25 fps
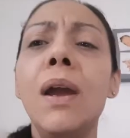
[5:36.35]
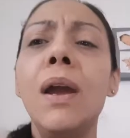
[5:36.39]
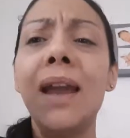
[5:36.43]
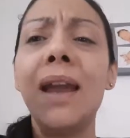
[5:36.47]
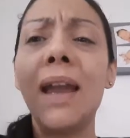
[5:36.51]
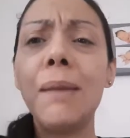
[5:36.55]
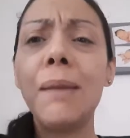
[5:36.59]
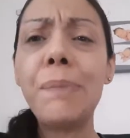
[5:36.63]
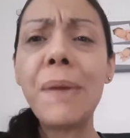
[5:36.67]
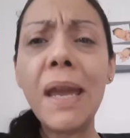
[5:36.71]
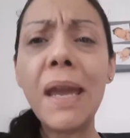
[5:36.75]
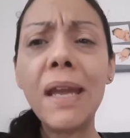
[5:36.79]

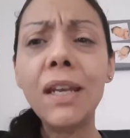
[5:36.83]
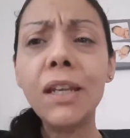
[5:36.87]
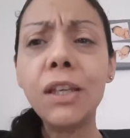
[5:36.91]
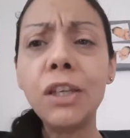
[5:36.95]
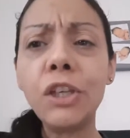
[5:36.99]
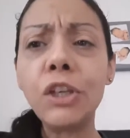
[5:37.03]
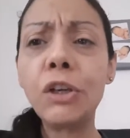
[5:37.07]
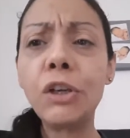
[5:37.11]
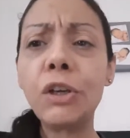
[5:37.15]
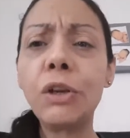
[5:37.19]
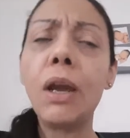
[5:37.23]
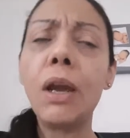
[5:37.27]
a
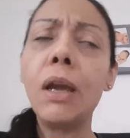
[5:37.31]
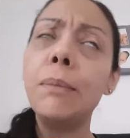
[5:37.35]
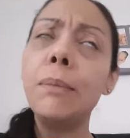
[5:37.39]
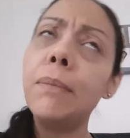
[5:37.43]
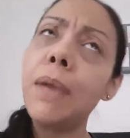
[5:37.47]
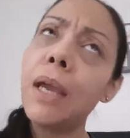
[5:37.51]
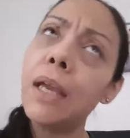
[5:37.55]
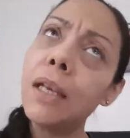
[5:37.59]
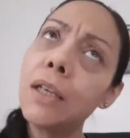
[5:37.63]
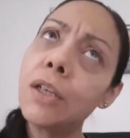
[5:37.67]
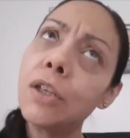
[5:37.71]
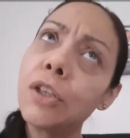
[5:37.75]
pedicure, a
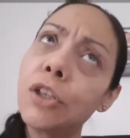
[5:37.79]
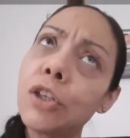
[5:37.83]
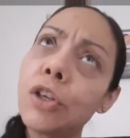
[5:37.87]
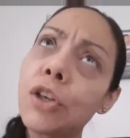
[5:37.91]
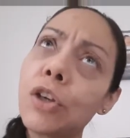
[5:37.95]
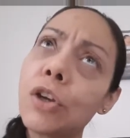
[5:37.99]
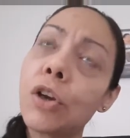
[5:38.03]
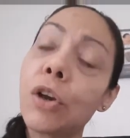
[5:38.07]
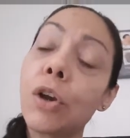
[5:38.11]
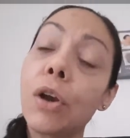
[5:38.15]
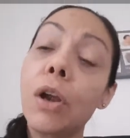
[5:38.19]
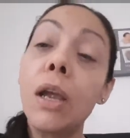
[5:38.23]

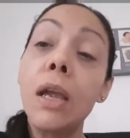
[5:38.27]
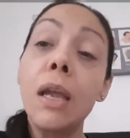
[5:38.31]
manicure,